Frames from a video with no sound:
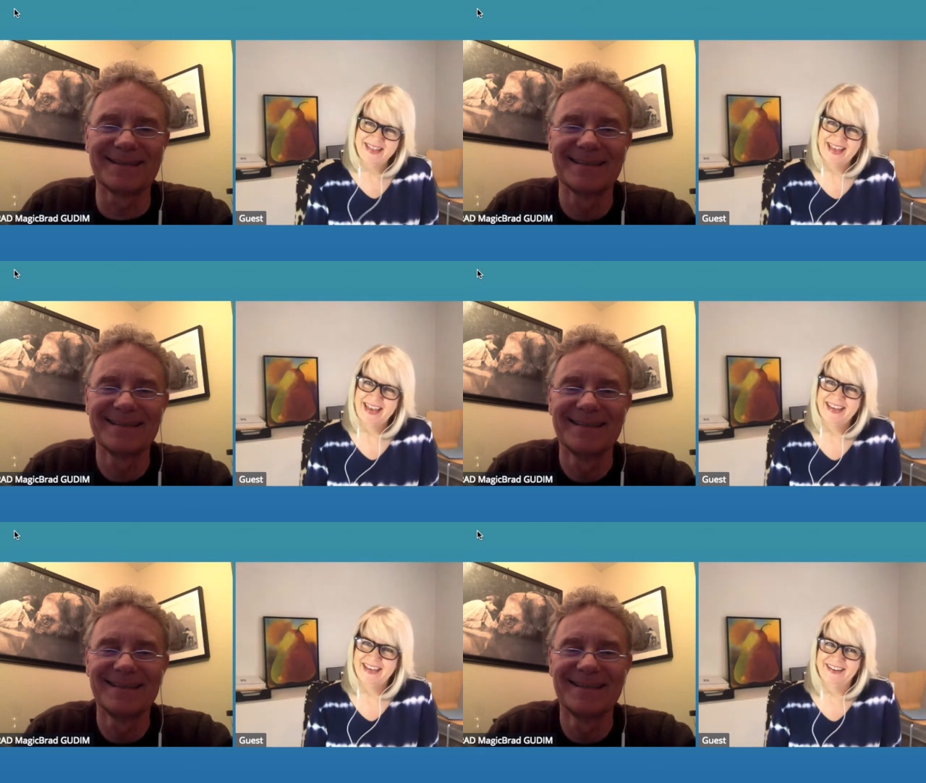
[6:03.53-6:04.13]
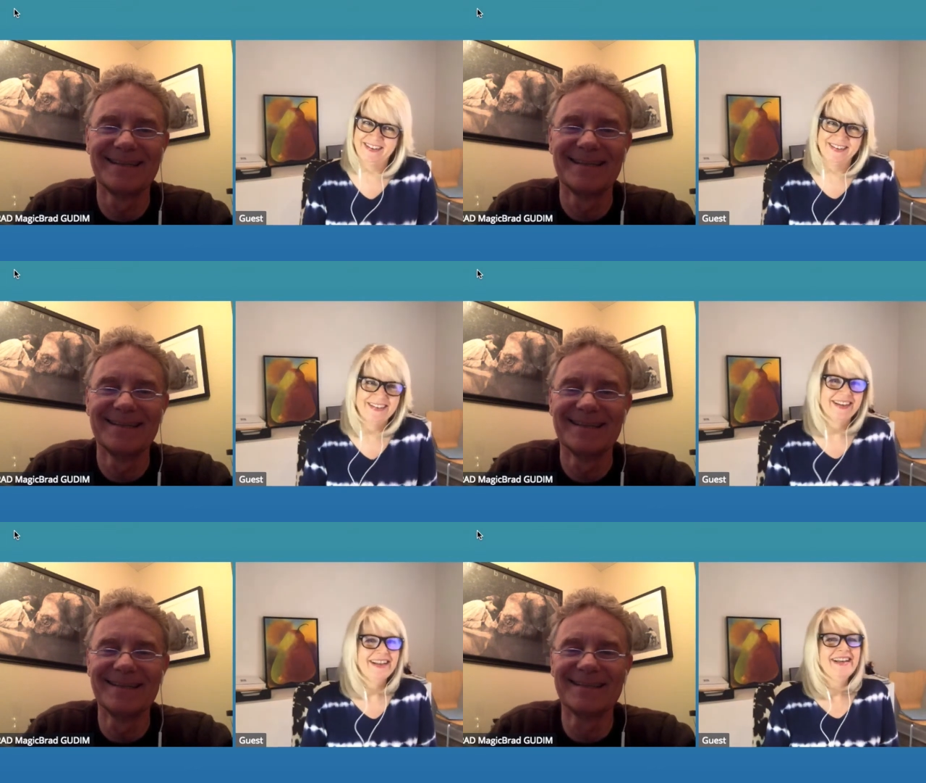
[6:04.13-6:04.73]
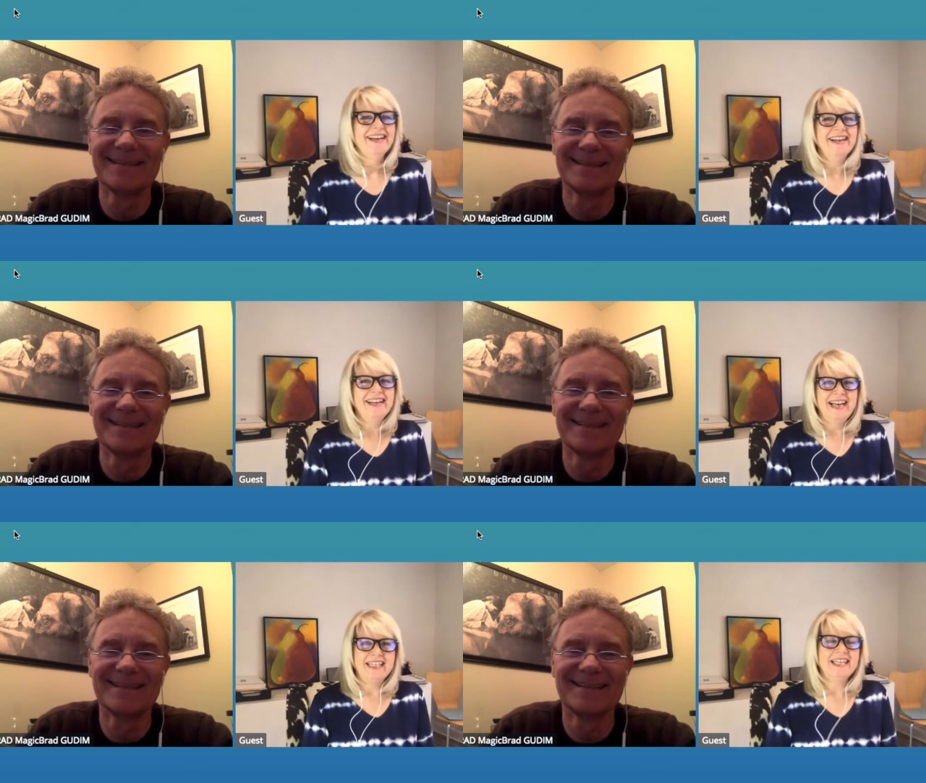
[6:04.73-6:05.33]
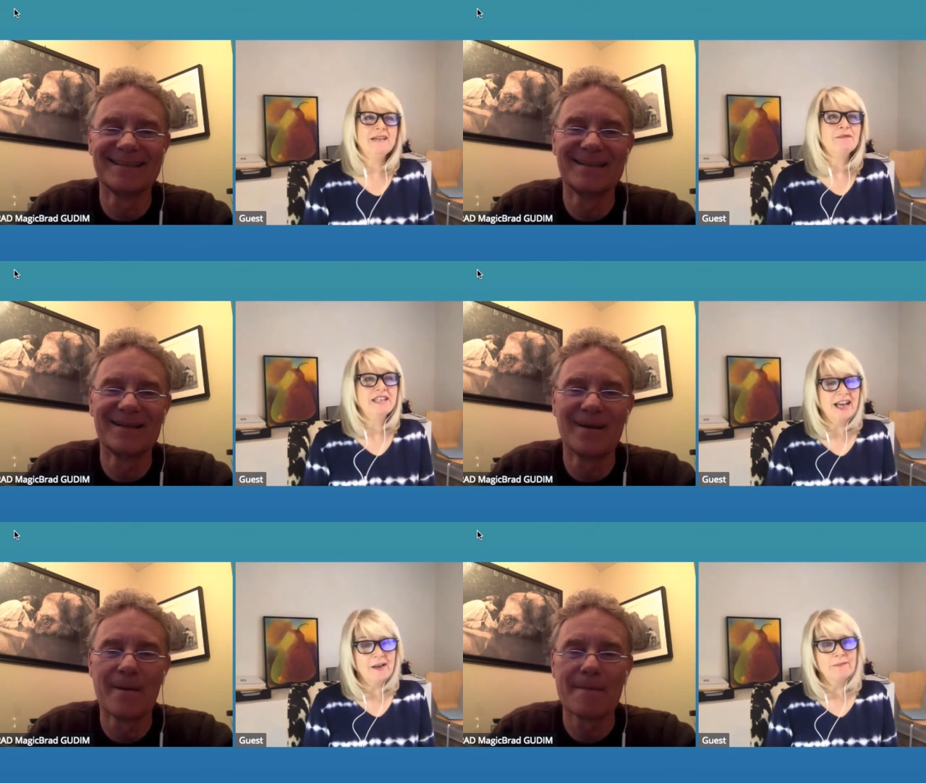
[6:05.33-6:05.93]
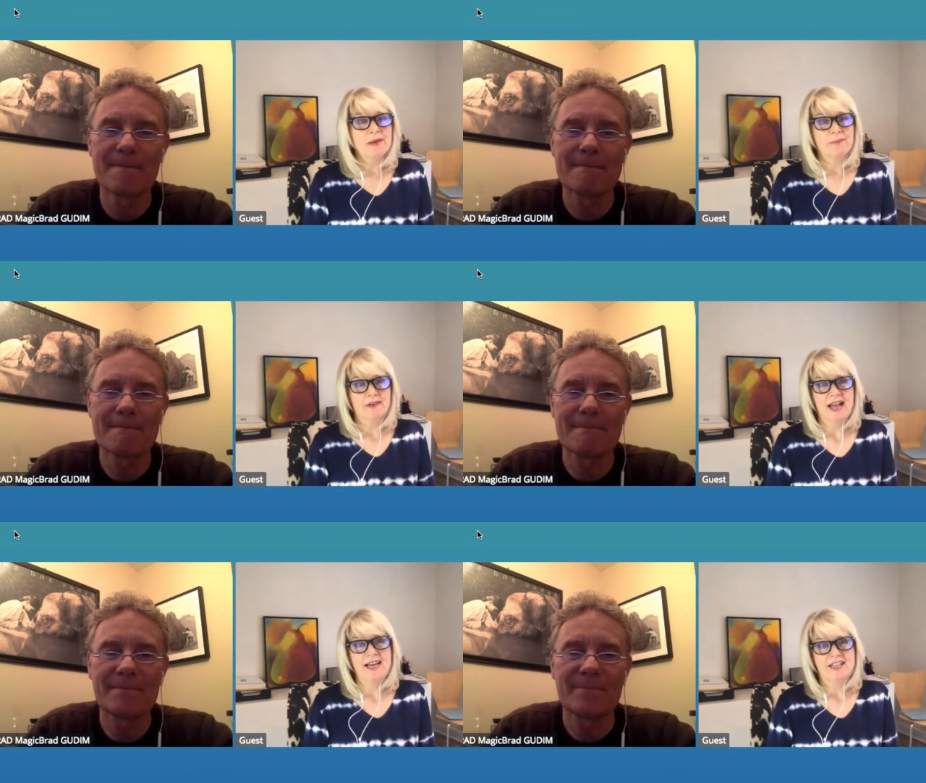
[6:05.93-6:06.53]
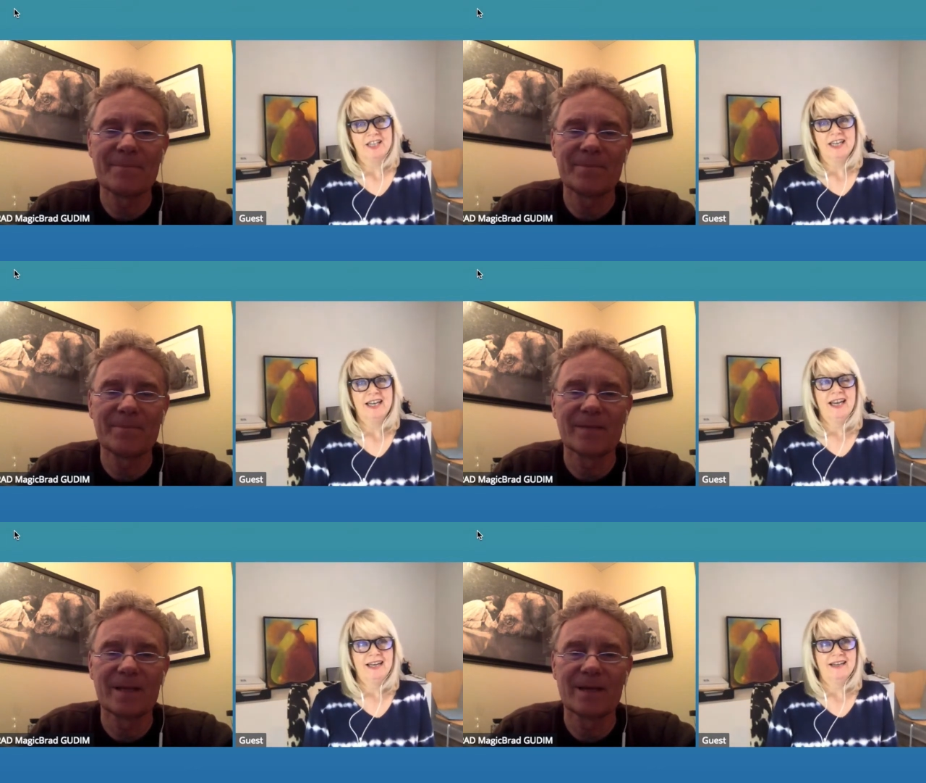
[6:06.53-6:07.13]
Speaker 1: thank you. It seems to help people actually get